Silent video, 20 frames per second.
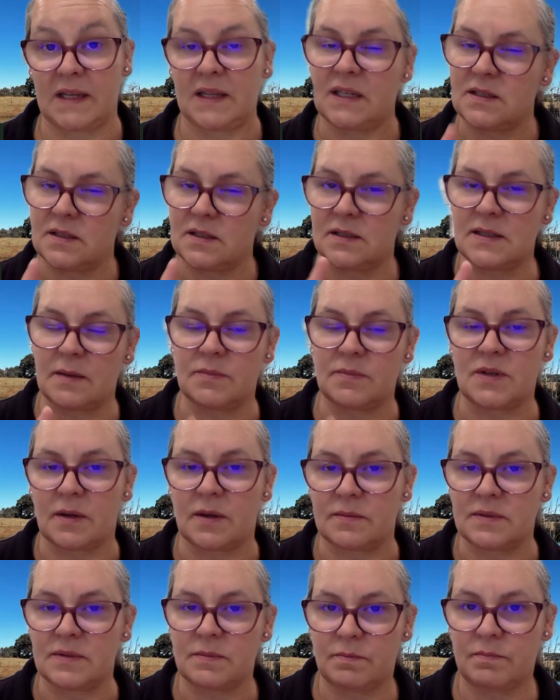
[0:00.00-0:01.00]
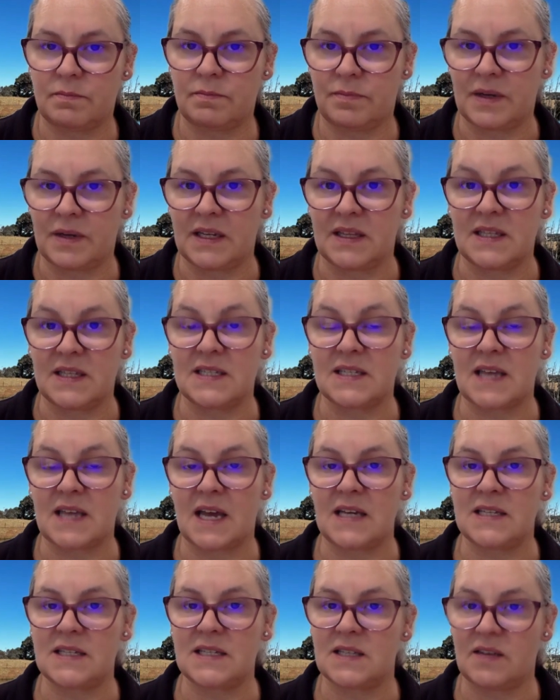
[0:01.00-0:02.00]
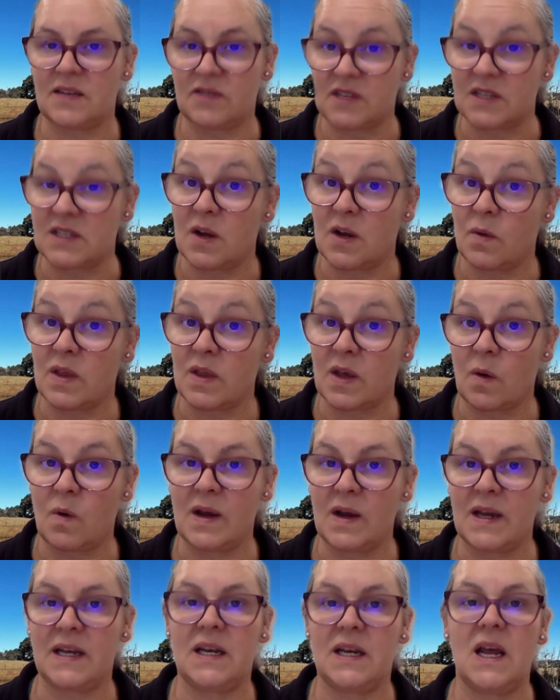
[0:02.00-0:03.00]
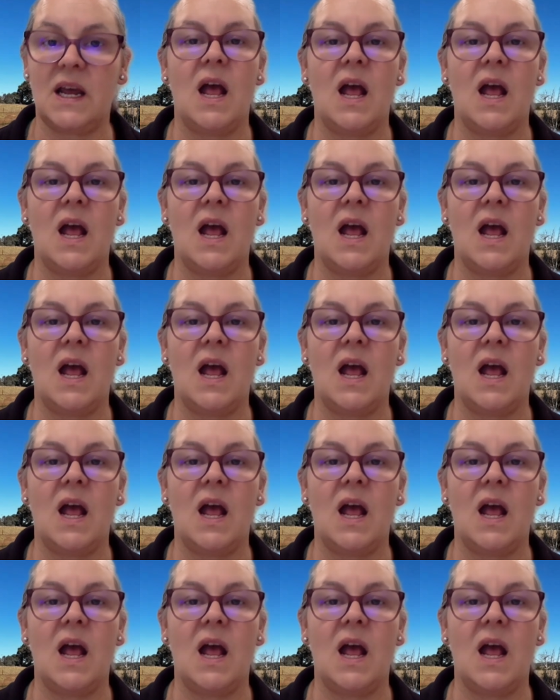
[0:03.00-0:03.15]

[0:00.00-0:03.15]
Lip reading: They do sometimes, but in this case, if there's no other queen,